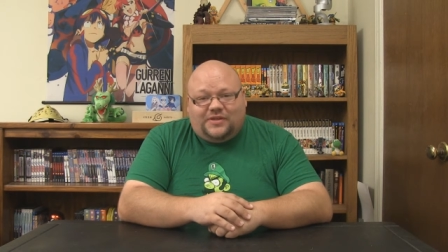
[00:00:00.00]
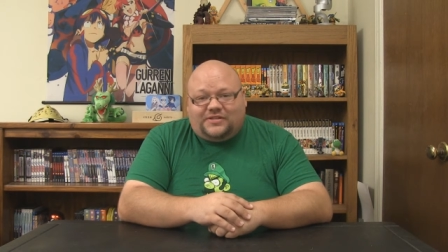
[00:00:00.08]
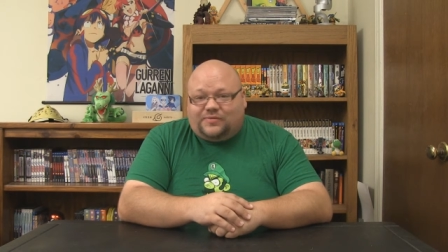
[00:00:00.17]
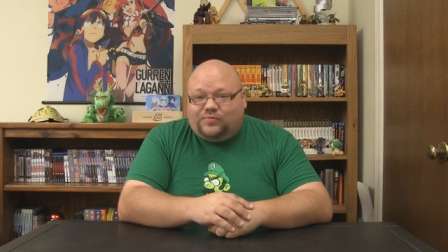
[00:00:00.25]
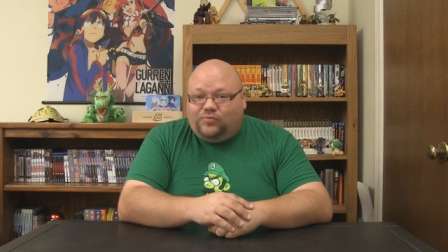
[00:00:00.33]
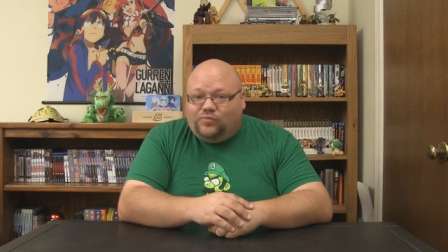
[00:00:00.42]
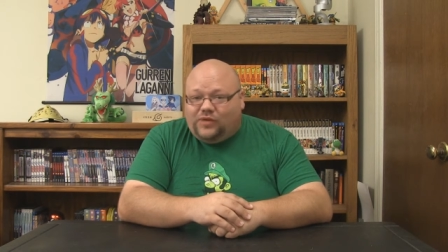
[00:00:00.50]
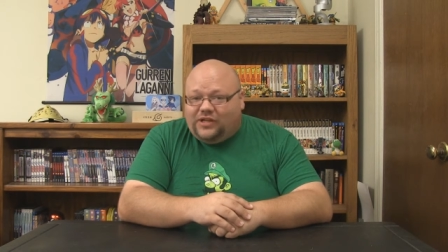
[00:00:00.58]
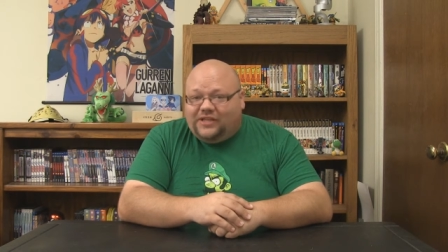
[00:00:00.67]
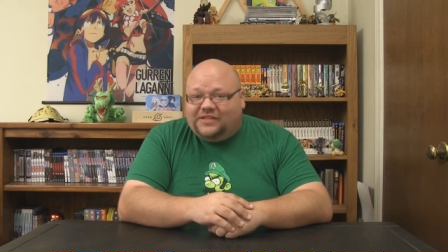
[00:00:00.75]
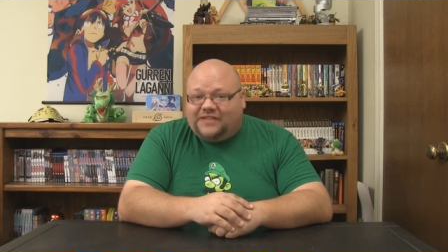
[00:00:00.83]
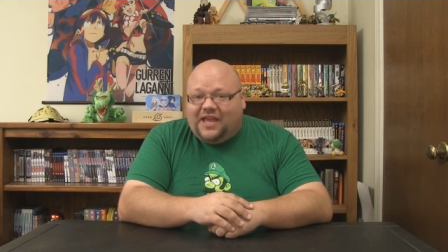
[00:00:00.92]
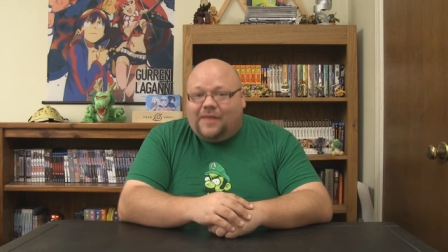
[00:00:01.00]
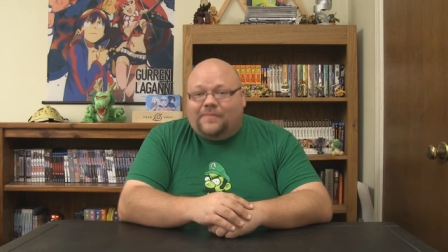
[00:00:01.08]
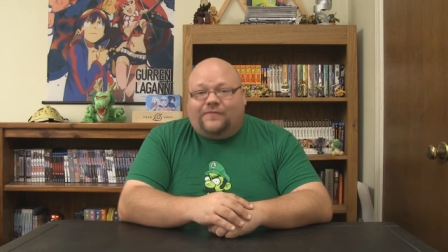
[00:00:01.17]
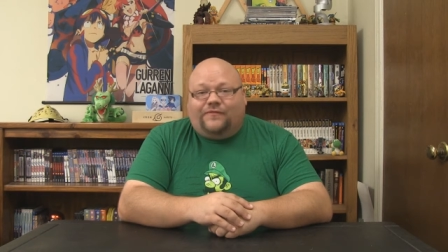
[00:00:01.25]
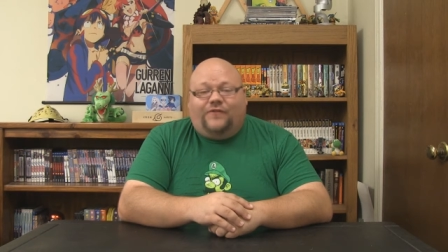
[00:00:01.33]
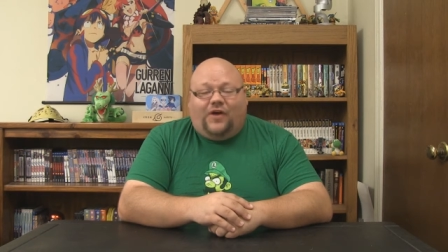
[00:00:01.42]
It's really
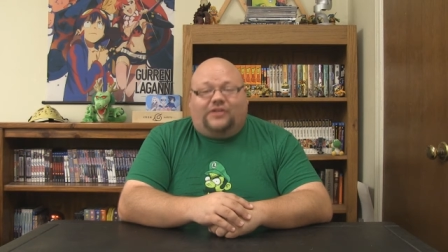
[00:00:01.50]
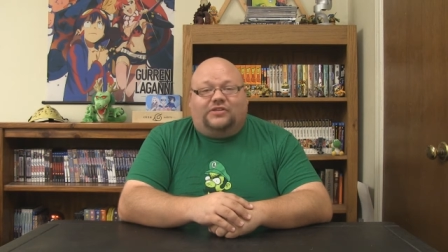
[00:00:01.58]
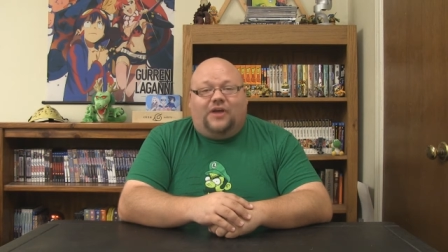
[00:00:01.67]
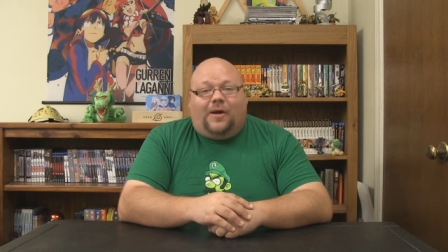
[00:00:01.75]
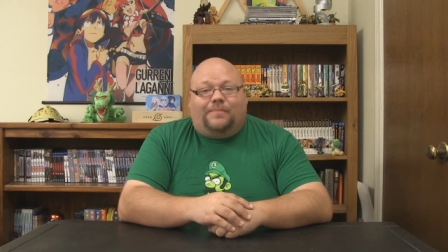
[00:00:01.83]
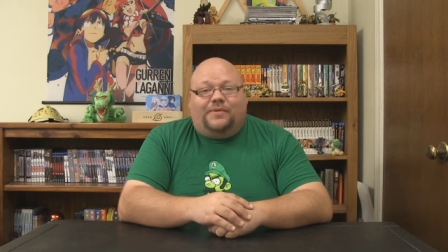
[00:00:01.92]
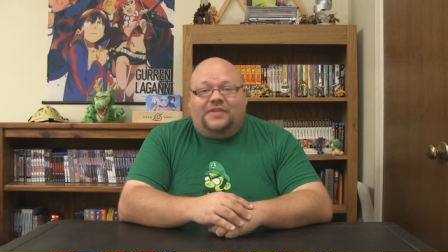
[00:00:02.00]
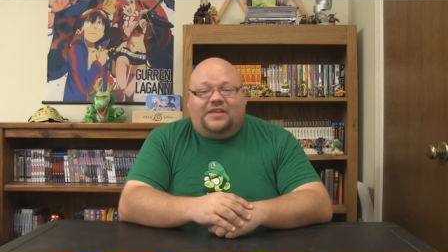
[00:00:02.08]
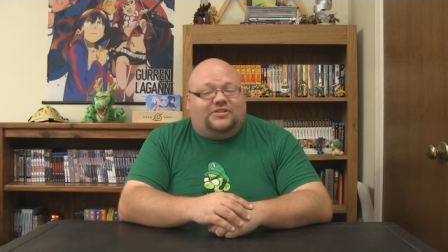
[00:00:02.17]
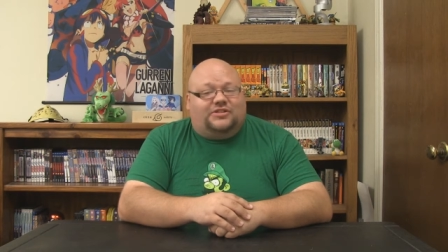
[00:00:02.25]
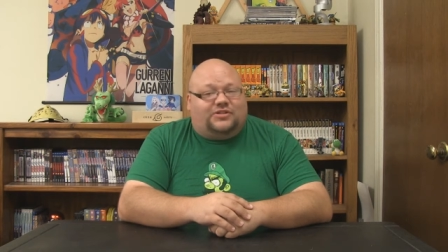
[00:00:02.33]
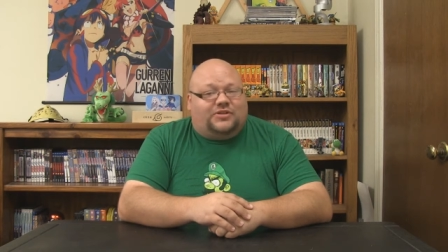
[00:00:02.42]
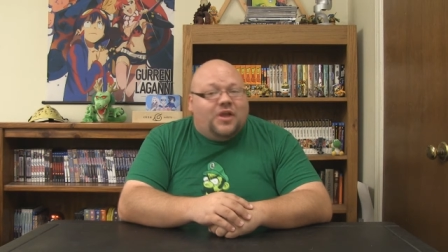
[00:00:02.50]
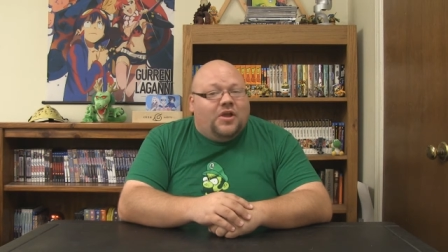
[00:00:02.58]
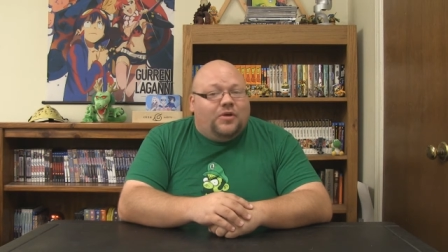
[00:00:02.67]
damn fucked up, and that's just